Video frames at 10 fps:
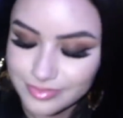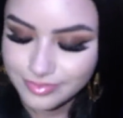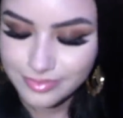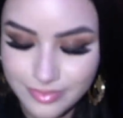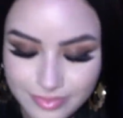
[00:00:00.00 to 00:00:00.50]
That's
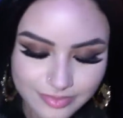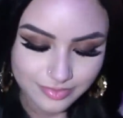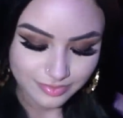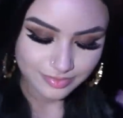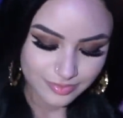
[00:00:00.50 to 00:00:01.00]
what I
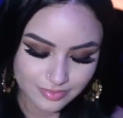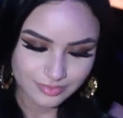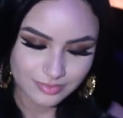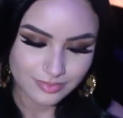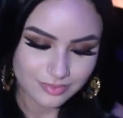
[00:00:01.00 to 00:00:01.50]
did.
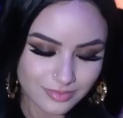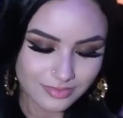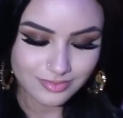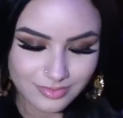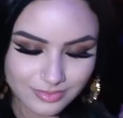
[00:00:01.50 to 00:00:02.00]
Made her call all of her